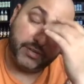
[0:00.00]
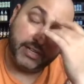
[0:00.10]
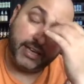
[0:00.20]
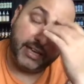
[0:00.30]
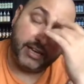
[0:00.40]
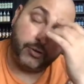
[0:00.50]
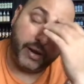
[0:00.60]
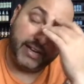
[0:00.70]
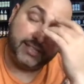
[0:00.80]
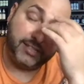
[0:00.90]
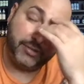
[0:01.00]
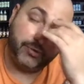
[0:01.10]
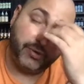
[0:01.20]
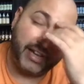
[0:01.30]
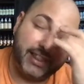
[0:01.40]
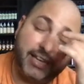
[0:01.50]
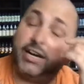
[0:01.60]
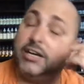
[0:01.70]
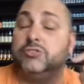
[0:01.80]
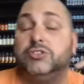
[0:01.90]
equated to I think one
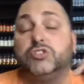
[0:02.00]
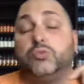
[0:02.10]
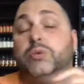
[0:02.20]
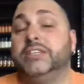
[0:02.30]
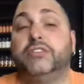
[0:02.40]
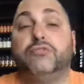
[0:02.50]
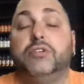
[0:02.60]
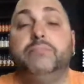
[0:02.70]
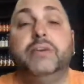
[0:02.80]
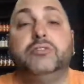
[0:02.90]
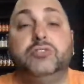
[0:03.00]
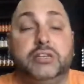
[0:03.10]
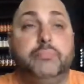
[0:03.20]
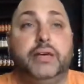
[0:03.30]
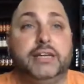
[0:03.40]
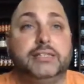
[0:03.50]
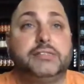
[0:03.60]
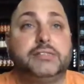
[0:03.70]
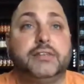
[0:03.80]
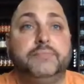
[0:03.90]
hundred and twenty three million
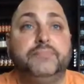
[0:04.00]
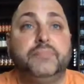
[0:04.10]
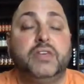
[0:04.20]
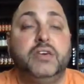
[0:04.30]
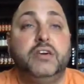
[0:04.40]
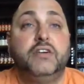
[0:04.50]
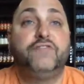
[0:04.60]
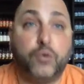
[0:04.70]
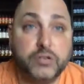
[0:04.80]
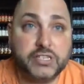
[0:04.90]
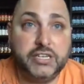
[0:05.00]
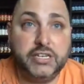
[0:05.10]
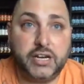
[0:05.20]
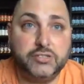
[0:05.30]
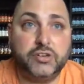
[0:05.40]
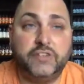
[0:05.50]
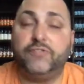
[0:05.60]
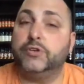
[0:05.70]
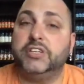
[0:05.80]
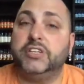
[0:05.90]
minutes 1400,
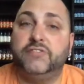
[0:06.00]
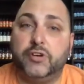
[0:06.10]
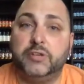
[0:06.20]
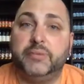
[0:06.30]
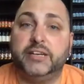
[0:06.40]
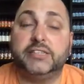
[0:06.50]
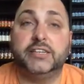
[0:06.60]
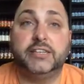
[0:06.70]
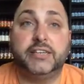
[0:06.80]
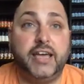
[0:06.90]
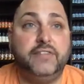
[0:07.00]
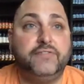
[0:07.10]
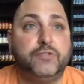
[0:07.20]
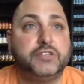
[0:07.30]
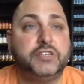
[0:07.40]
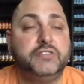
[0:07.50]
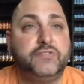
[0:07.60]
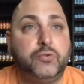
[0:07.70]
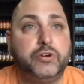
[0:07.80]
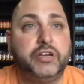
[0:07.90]
1440 minutes in a day,
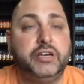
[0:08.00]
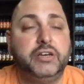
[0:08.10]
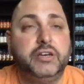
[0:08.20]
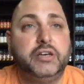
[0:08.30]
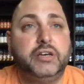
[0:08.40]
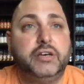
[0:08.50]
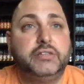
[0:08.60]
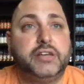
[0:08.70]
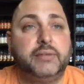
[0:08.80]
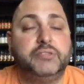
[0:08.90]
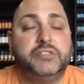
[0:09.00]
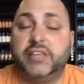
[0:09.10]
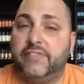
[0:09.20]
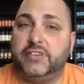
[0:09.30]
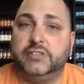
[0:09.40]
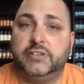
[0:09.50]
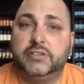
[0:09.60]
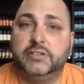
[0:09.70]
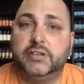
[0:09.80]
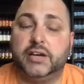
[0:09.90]
1440 times 7
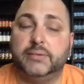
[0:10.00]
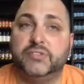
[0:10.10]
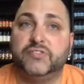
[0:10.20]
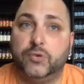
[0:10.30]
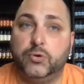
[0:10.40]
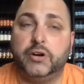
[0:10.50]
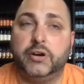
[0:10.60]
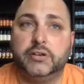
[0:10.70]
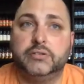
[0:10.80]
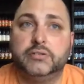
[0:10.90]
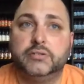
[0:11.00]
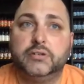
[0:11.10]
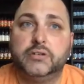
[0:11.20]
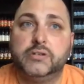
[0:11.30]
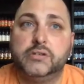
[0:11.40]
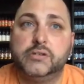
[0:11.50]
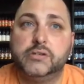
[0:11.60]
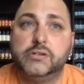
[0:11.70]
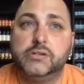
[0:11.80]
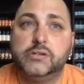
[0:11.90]
times 4
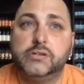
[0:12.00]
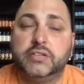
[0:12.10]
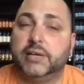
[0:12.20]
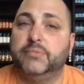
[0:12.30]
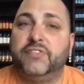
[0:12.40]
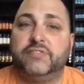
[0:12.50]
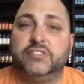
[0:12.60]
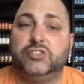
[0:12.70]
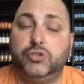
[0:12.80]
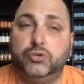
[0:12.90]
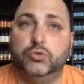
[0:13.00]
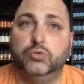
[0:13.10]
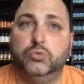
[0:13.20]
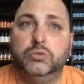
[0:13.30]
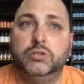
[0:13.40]
times 52.